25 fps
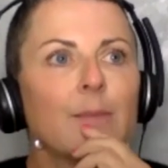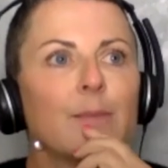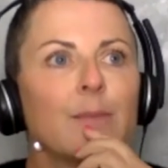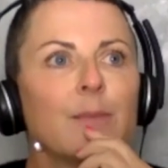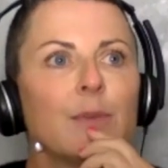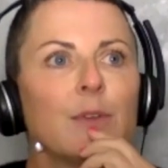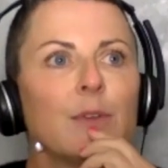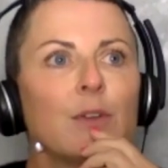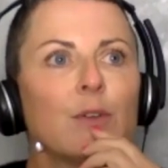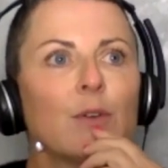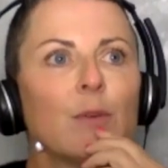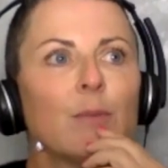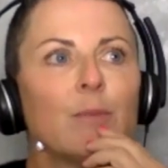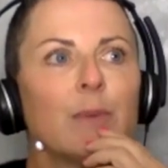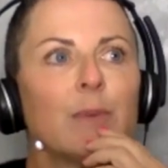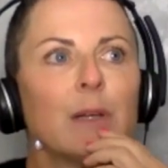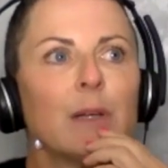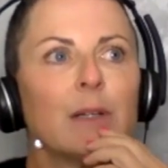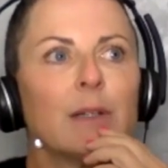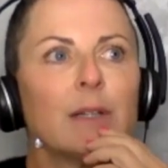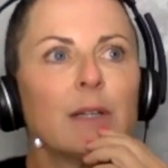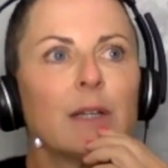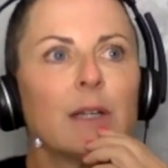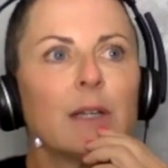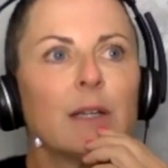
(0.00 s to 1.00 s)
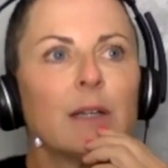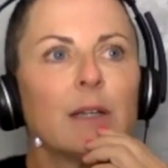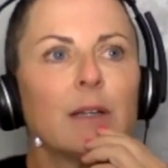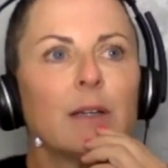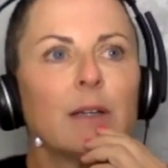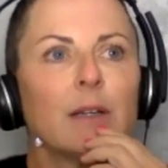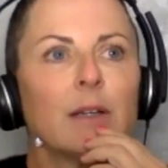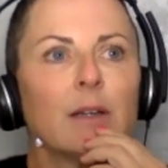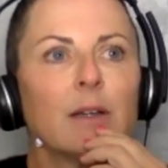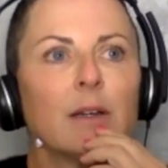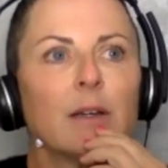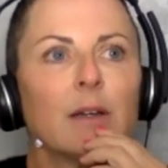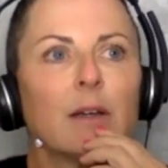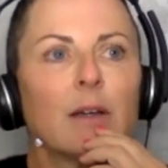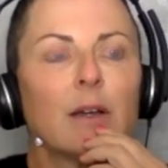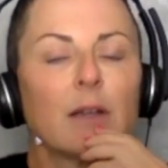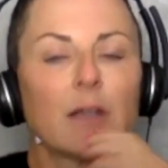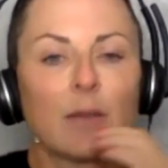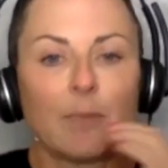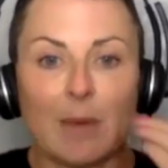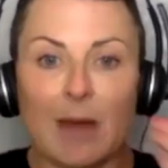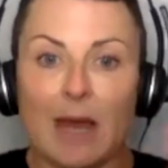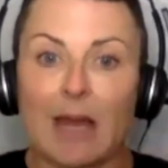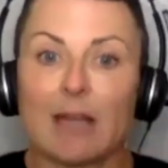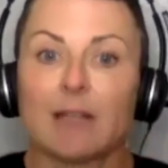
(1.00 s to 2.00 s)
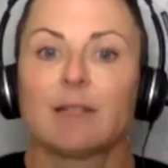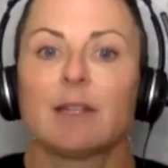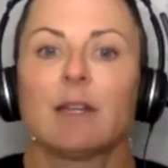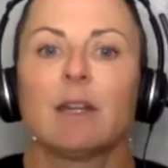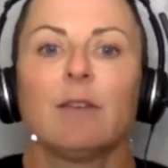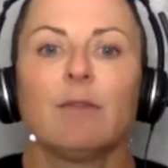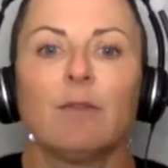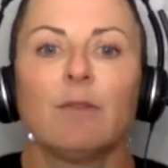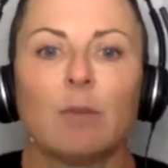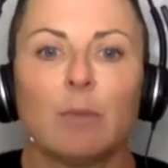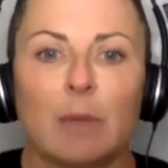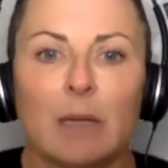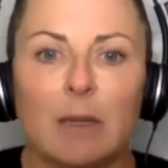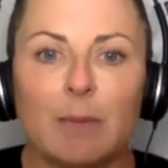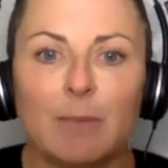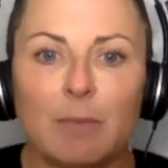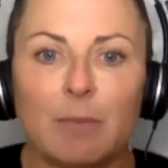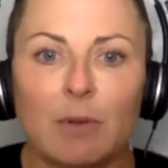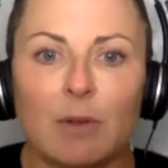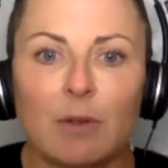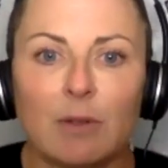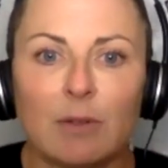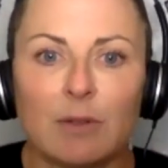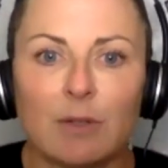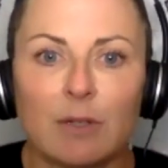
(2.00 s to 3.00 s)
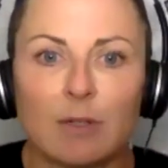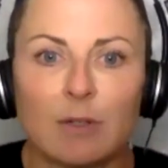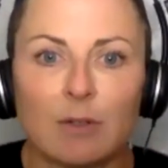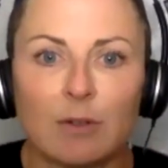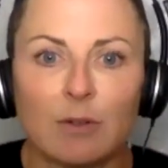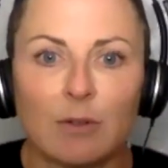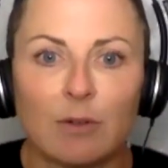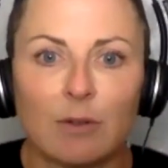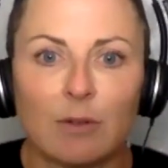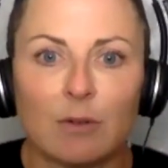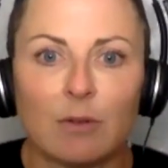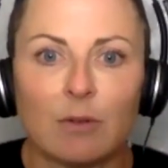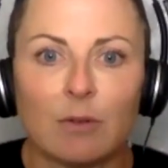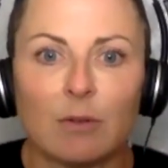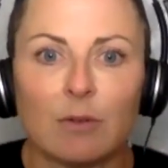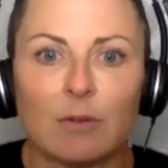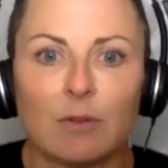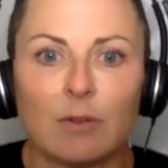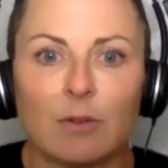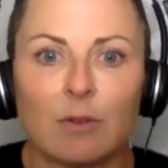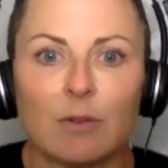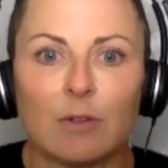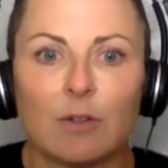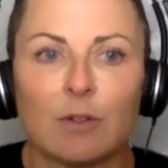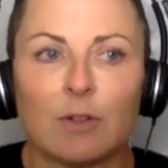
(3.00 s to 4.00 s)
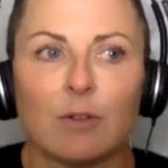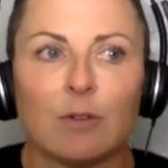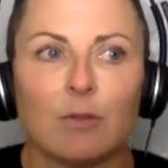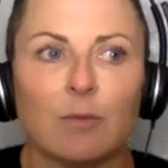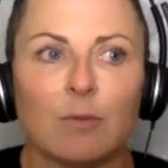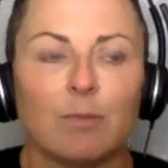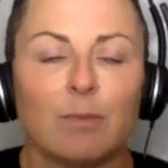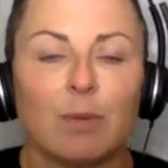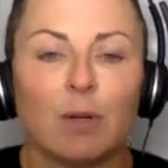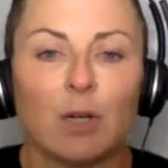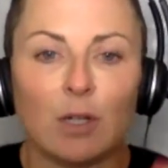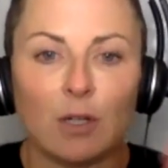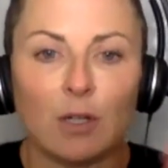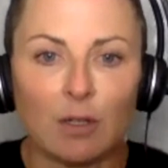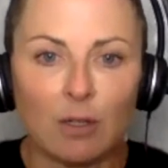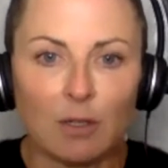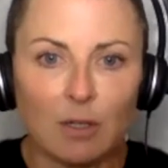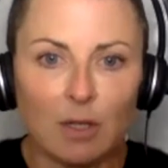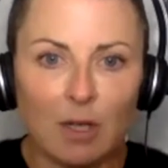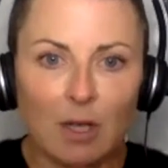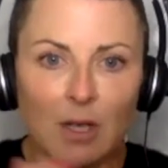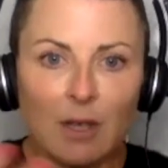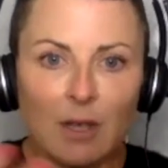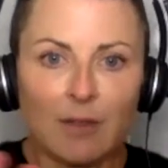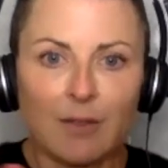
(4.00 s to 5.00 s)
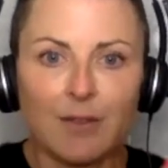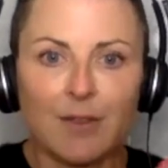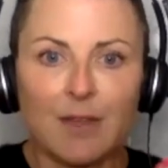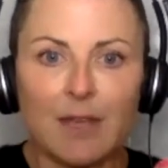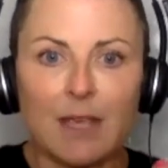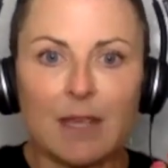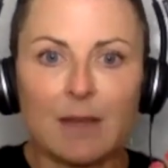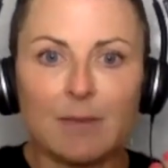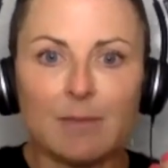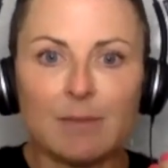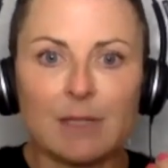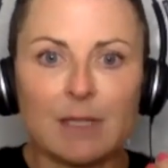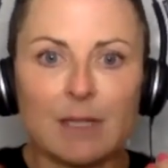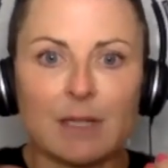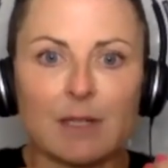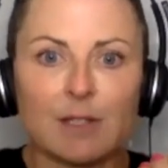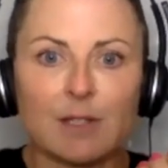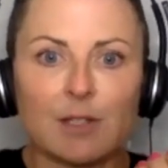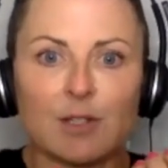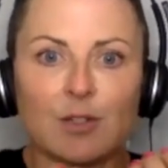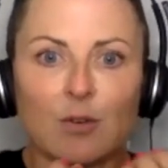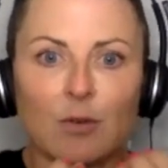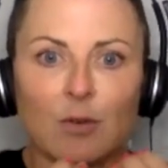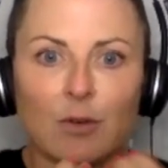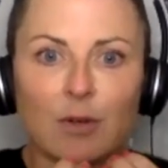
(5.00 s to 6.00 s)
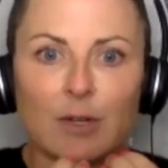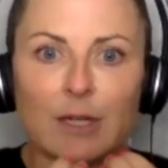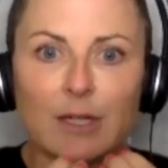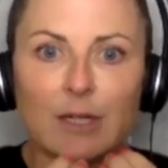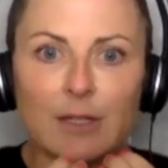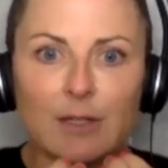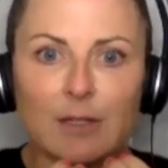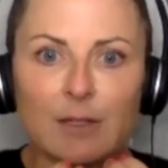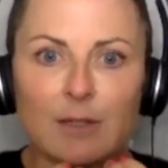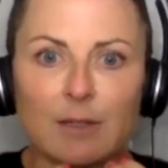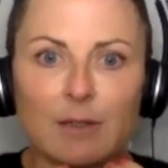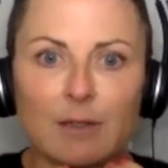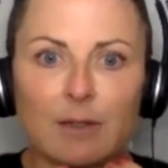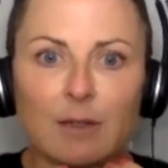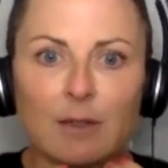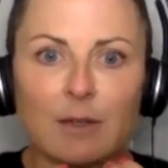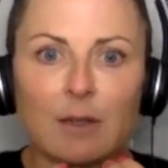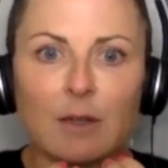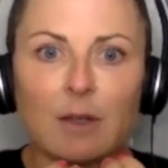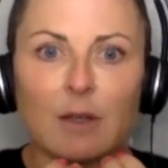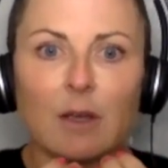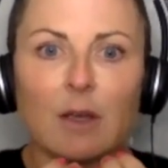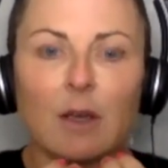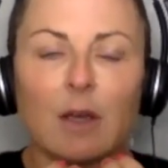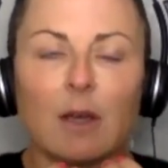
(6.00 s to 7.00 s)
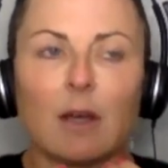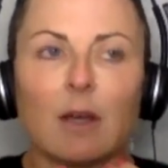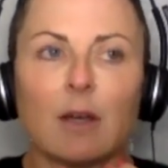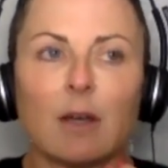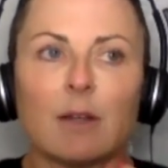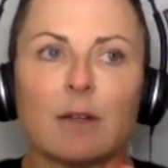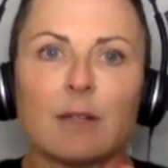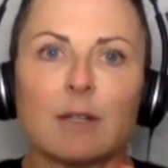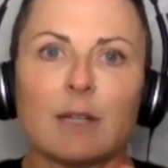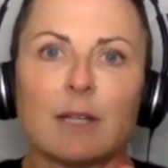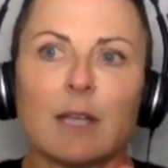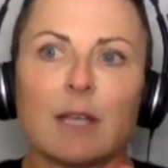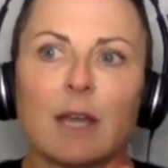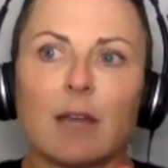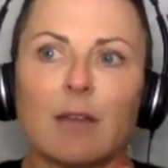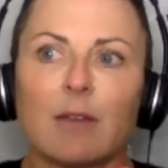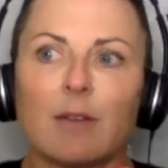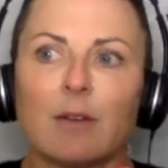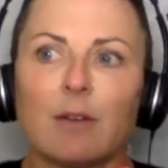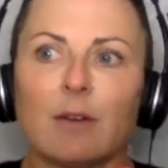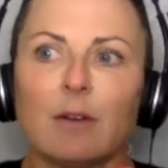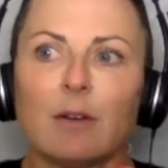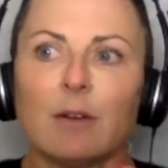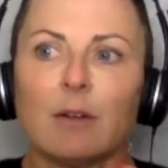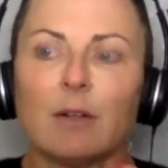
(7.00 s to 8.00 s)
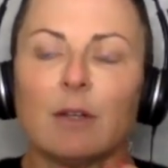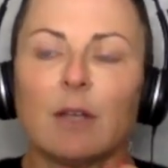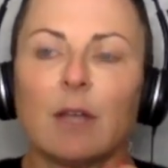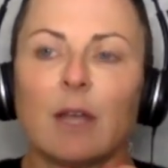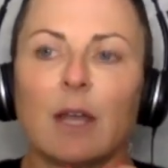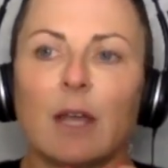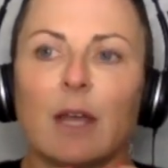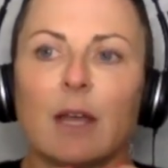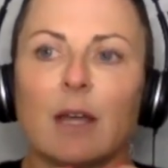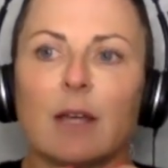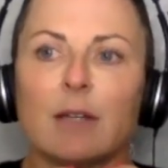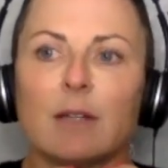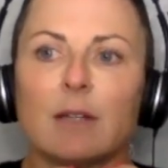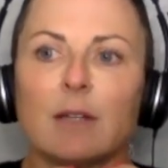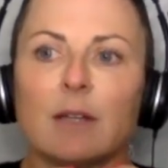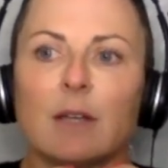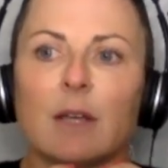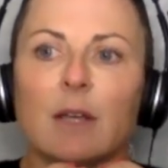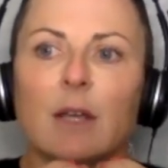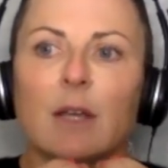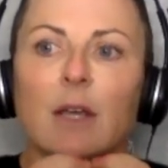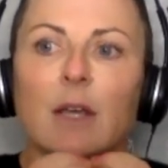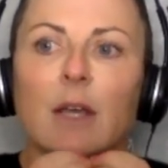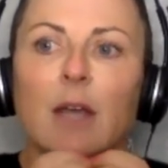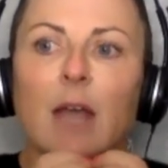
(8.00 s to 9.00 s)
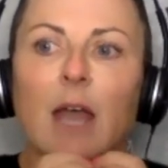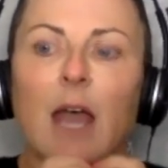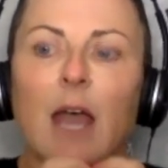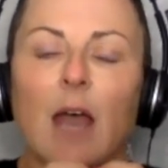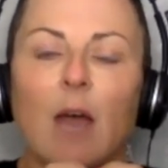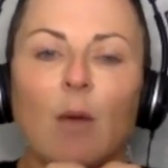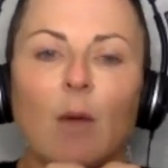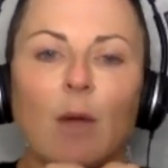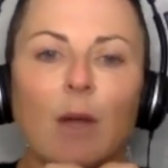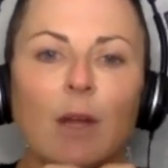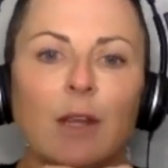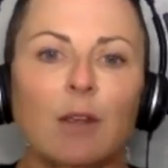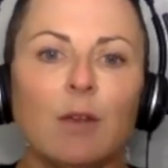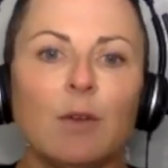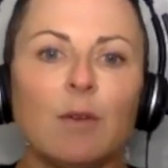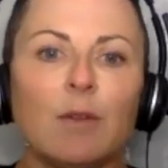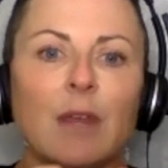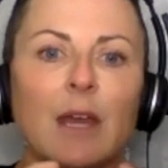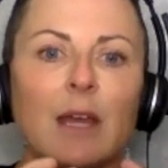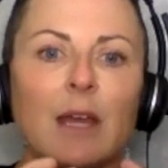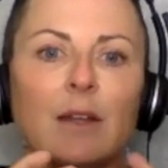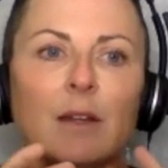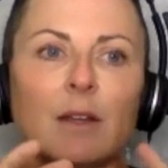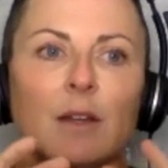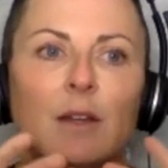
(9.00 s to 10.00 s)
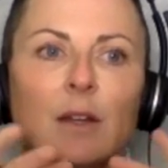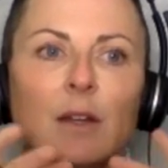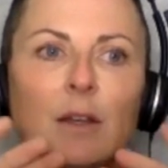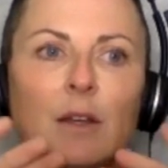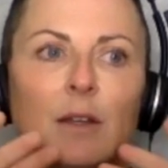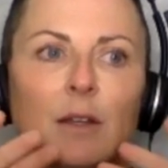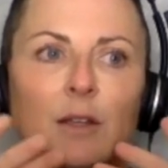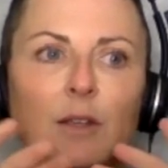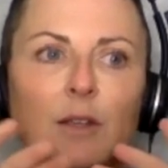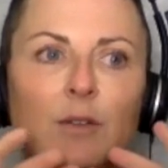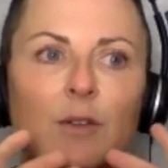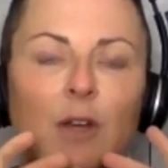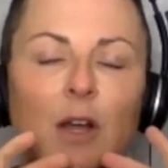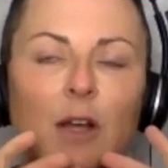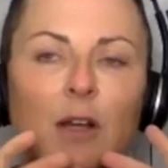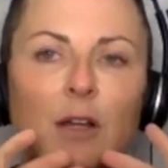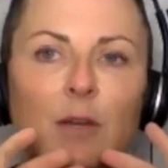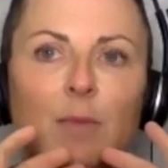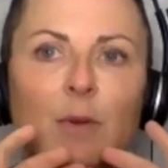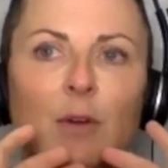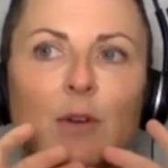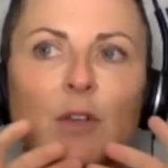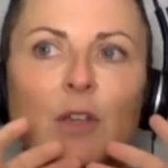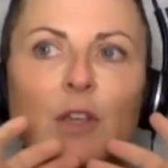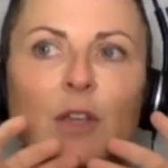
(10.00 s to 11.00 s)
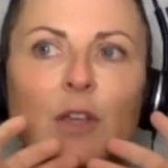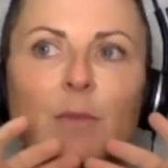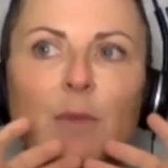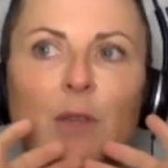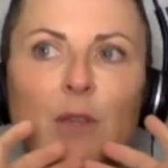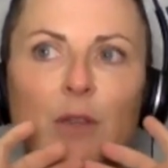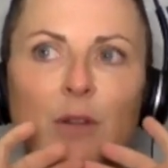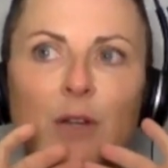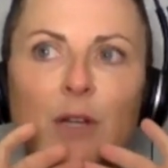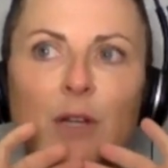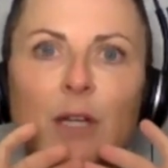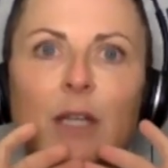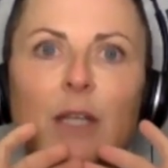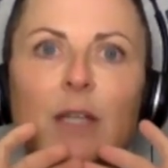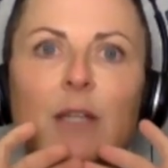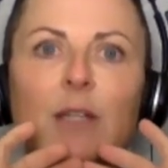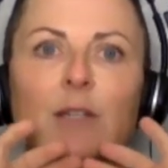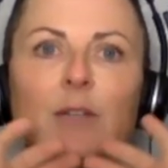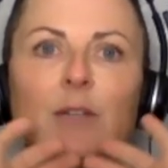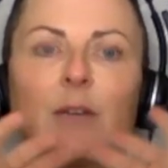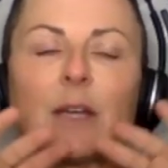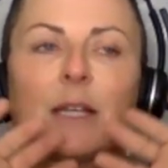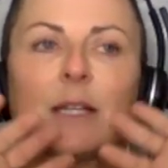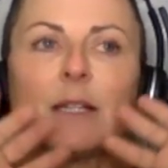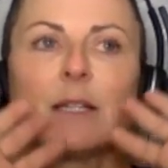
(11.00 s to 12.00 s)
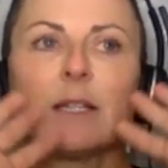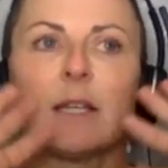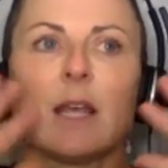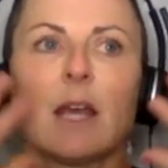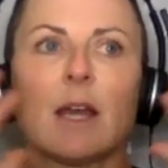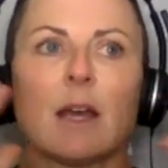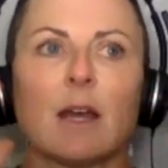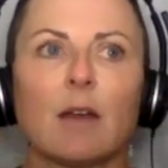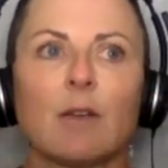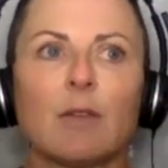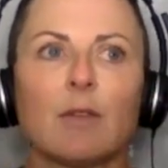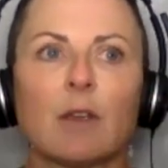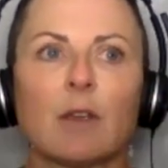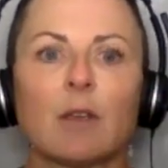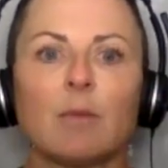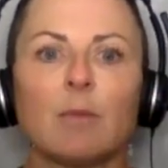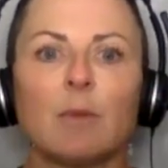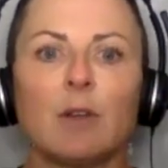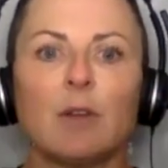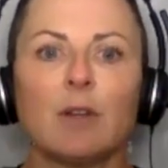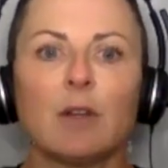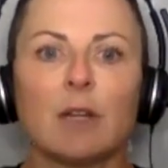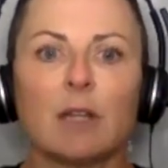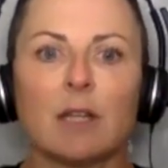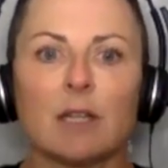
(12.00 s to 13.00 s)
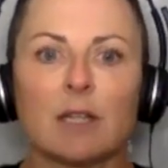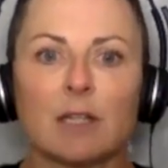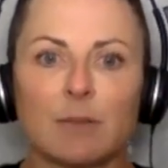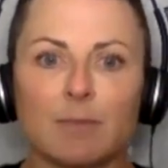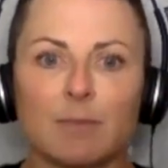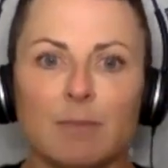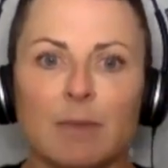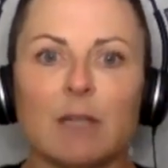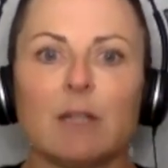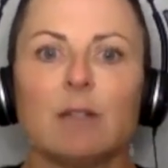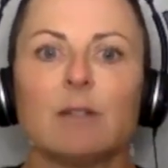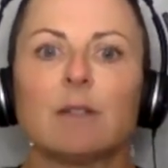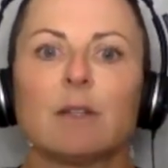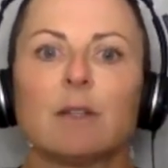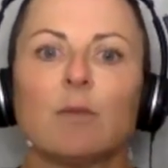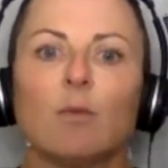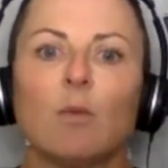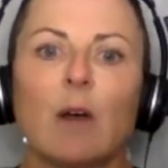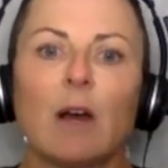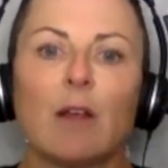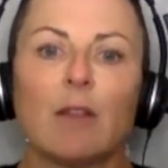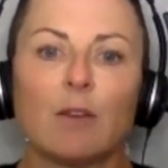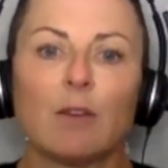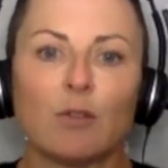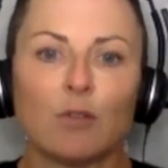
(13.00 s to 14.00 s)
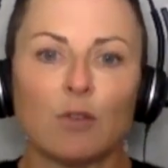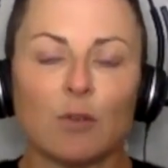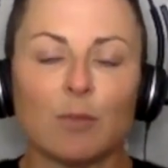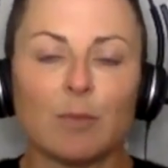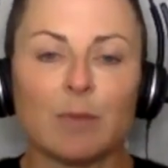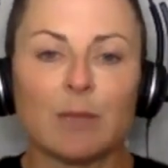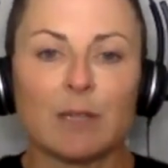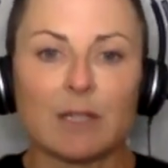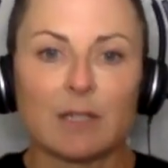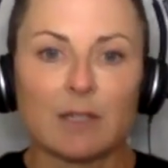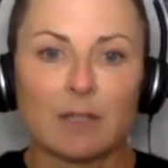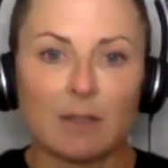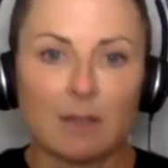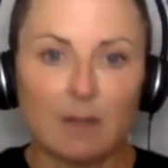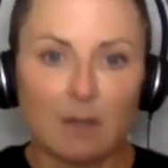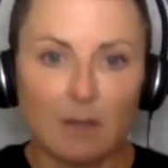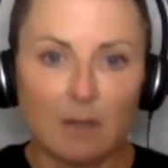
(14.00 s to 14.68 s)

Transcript: You're building capacity for people to pull themes and stories together. And how are you then gonna? You talked about community, so I can see how the community is built while the group is